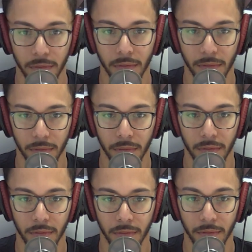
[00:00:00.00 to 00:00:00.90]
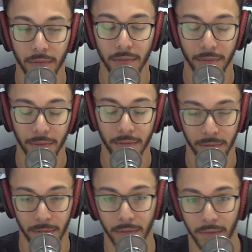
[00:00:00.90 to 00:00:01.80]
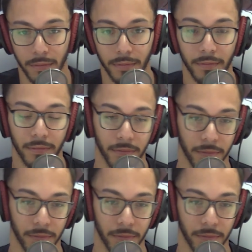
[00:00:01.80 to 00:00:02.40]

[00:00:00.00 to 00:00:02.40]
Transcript: before she left to work, to go to work.